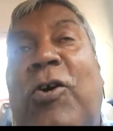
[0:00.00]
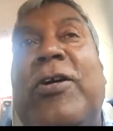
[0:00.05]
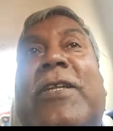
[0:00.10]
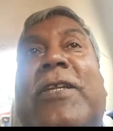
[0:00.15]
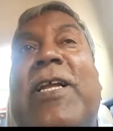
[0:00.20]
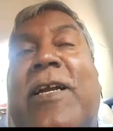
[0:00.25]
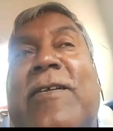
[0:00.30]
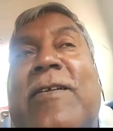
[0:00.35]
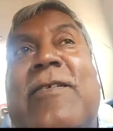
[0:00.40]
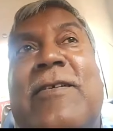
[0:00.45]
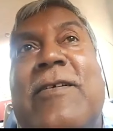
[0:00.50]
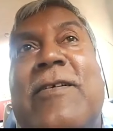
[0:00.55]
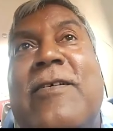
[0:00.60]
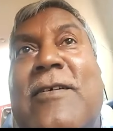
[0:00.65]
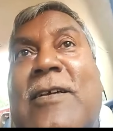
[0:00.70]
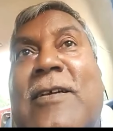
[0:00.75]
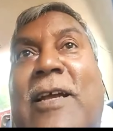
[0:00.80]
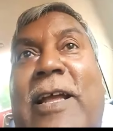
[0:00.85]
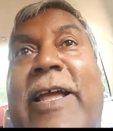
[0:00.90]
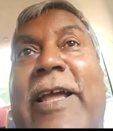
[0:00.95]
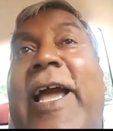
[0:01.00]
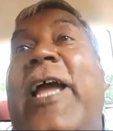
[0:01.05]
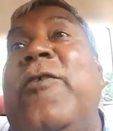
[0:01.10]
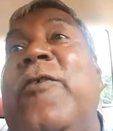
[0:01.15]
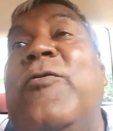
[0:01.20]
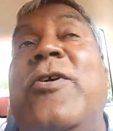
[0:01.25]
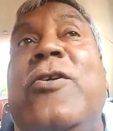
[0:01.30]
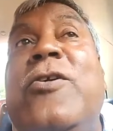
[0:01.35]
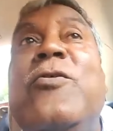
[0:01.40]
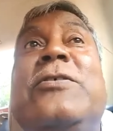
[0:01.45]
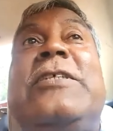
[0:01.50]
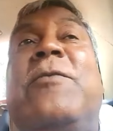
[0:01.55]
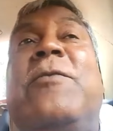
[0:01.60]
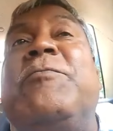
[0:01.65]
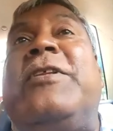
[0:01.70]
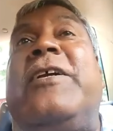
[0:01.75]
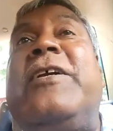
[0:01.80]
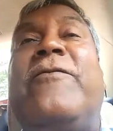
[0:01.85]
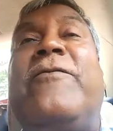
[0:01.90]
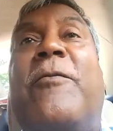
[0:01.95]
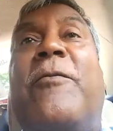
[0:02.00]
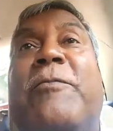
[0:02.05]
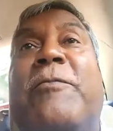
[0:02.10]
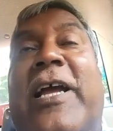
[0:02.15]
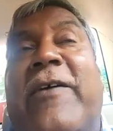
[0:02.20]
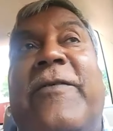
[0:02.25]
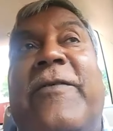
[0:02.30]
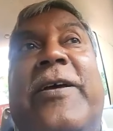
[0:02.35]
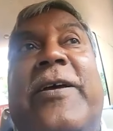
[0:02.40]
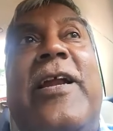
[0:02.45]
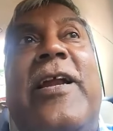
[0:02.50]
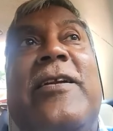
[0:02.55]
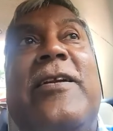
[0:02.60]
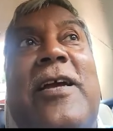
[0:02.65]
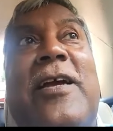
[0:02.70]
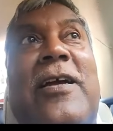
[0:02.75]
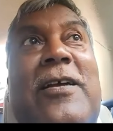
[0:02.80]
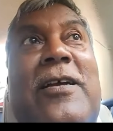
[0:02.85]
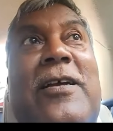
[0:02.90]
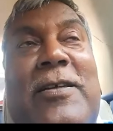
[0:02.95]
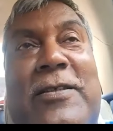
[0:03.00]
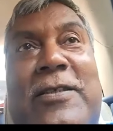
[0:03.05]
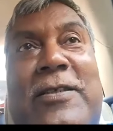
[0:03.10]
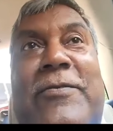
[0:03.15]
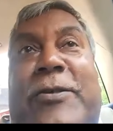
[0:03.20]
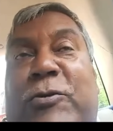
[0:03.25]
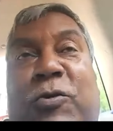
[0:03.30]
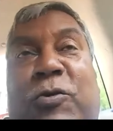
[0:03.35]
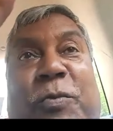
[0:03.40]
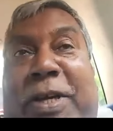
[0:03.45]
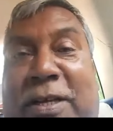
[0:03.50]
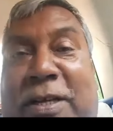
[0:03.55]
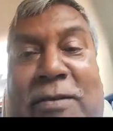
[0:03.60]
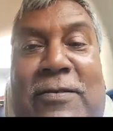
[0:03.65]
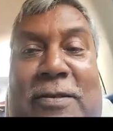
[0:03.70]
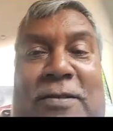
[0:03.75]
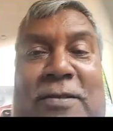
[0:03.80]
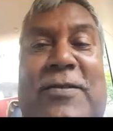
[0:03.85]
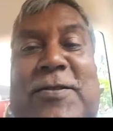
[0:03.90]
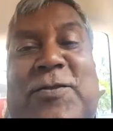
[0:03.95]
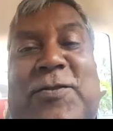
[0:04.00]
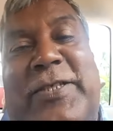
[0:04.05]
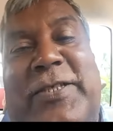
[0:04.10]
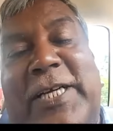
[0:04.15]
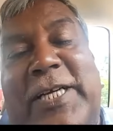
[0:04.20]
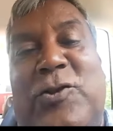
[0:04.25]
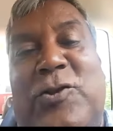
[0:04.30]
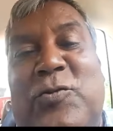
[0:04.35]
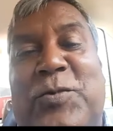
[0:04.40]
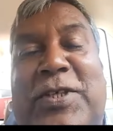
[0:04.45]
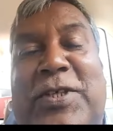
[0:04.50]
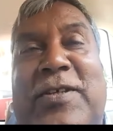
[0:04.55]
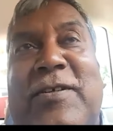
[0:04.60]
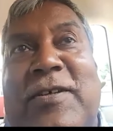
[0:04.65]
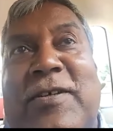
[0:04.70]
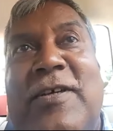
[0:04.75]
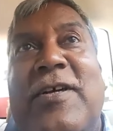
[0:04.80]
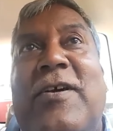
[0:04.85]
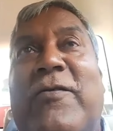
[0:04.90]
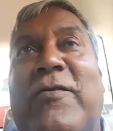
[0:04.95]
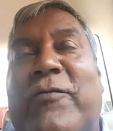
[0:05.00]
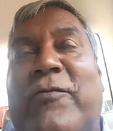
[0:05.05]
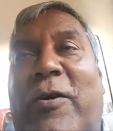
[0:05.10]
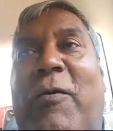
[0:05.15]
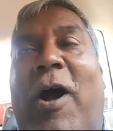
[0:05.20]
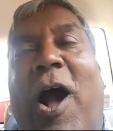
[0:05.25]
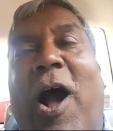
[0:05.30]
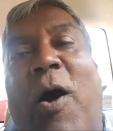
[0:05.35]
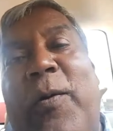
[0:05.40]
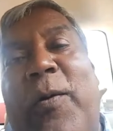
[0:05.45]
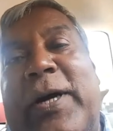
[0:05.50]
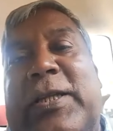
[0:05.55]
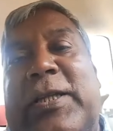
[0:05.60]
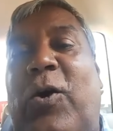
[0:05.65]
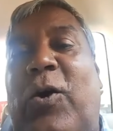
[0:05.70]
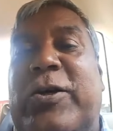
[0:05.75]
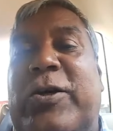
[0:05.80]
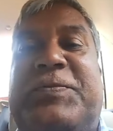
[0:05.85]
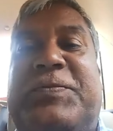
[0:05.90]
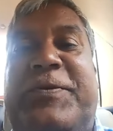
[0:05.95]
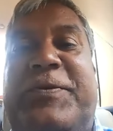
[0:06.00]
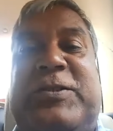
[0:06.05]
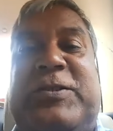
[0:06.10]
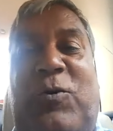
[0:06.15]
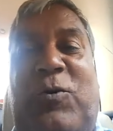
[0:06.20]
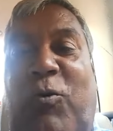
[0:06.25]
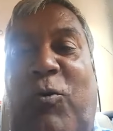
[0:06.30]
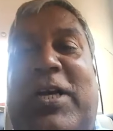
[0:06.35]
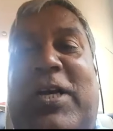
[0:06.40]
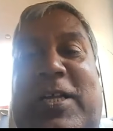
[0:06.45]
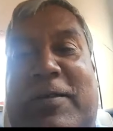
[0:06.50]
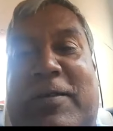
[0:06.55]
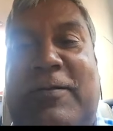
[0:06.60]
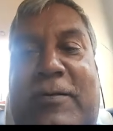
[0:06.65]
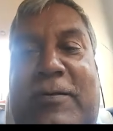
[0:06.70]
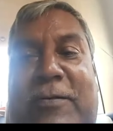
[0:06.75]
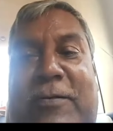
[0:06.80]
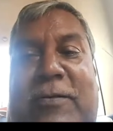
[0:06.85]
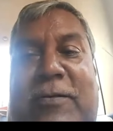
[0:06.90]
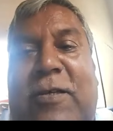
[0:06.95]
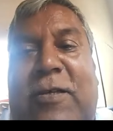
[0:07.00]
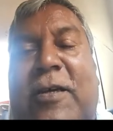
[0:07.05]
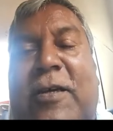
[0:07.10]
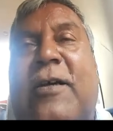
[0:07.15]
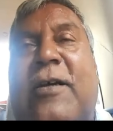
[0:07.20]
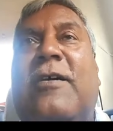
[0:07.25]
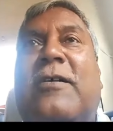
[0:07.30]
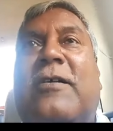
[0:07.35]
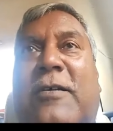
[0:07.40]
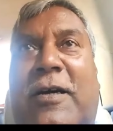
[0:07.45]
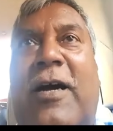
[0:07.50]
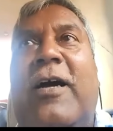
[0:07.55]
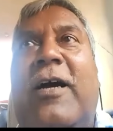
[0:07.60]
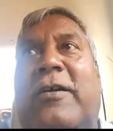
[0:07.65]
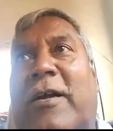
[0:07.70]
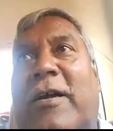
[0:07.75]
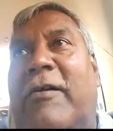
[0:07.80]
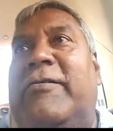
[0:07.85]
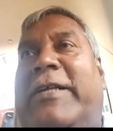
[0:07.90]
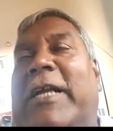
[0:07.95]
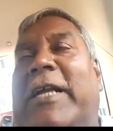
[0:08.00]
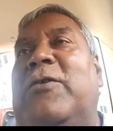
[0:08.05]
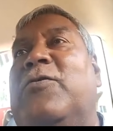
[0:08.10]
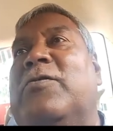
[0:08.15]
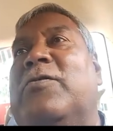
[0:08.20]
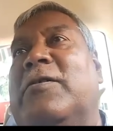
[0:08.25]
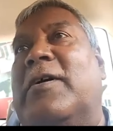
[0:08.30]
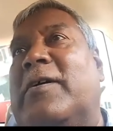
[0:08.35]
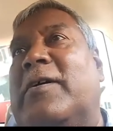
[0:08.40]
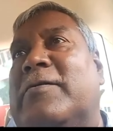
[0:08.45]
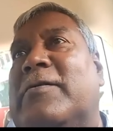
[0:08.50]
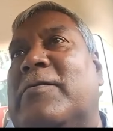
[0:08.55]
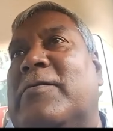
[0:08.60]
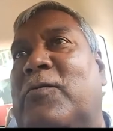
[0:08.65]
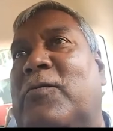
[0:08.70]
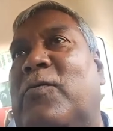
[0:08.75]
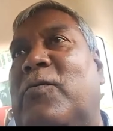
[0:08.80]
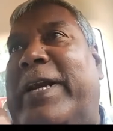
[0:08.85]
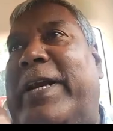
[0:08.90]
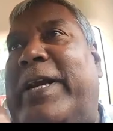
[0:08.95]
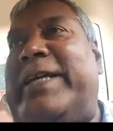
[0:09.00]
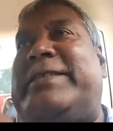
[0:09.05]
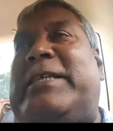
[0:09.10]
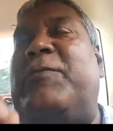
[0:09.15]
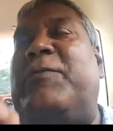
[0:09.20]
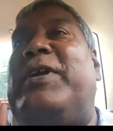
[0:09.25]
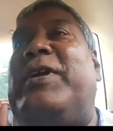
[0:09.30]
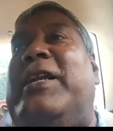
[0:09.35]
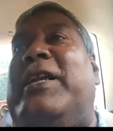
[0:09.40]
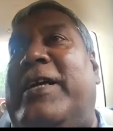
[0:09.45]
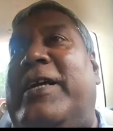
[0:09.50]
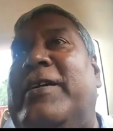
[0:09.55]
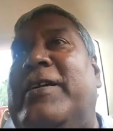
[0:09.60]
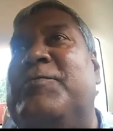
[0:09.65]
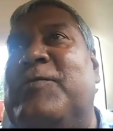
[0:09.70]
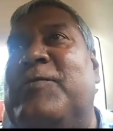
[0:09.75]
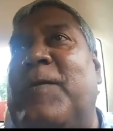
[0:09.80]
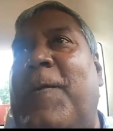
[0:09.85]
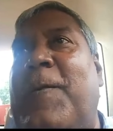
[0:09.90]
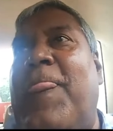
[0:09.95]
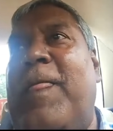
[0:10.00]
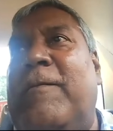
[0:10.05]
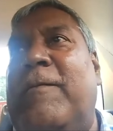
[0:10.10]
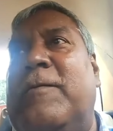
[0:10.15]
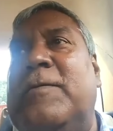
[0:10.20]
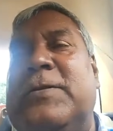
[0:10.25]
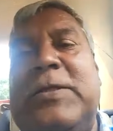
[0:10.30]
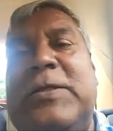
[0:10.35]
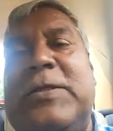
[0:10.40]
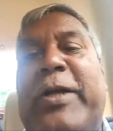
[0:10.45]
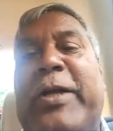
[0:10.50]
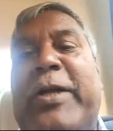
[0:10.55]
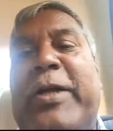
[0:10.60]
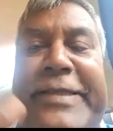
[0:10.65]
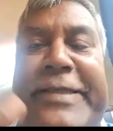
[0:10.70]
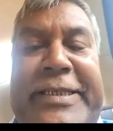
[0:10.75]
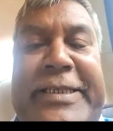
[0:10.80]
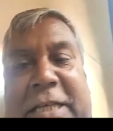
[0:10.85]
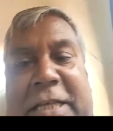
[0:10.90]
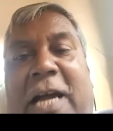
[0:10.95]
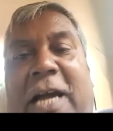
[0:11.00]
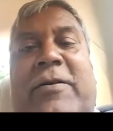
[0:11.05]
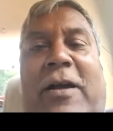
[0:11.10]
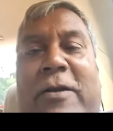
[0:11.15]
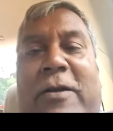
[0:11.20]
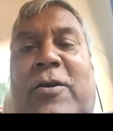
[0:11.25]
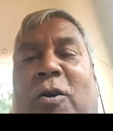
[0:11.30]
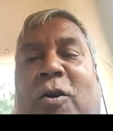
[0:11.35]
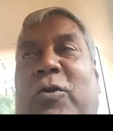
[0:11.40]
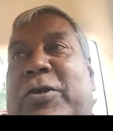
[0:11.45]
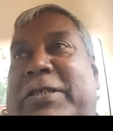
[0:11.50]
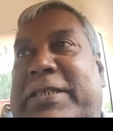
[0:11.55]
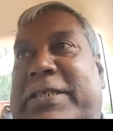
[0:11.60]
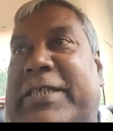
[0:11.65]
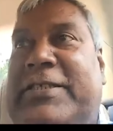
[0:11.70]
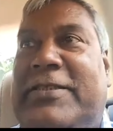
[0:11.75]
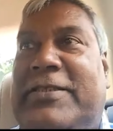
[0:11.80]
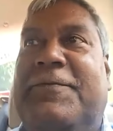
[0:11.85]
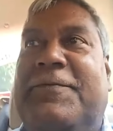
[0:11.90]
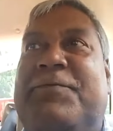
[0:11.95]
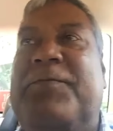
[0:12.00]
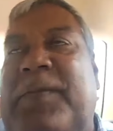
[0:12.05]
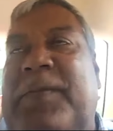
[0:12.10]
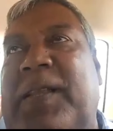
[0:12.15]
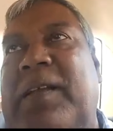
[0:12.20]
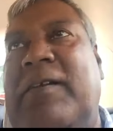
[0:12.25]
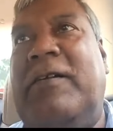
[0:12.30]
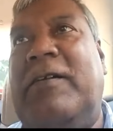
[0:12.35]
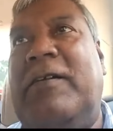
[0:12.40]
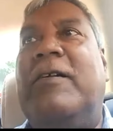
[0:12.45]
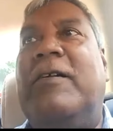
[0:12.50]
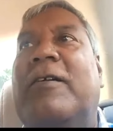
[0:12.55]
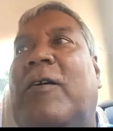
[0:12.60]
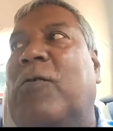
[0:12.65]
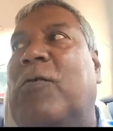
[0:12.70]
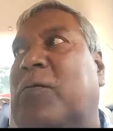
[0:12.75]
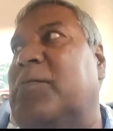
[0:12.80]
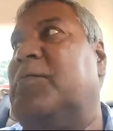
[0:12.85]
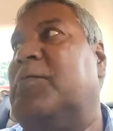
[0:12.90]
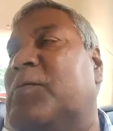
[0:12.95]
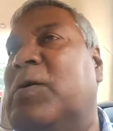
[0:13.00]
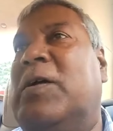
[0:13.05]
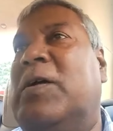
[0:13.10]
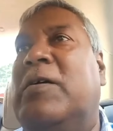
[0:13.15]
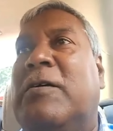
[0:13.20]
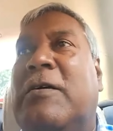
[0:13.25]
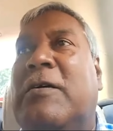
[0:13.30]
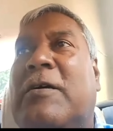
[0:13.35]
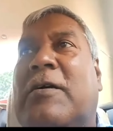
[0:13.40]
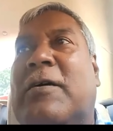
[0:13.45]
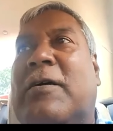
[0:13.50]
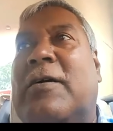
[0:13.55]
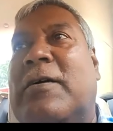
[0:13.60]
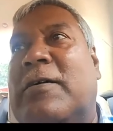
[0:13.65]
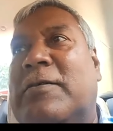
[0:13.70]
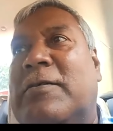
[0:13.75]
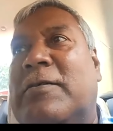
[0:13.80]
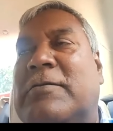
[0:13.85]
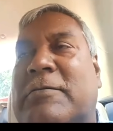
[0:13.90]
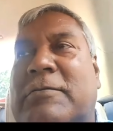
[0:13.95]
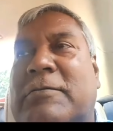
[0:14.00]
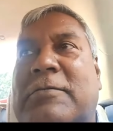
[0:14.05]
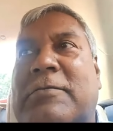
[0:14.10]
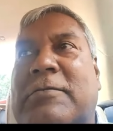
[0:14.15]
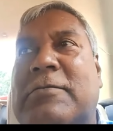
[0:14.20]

that AI will do something from the heaven and give it to me. So it has to be from our thought space only. I'll tell you one example here. Suppose I teach. I always teach. No. Uh,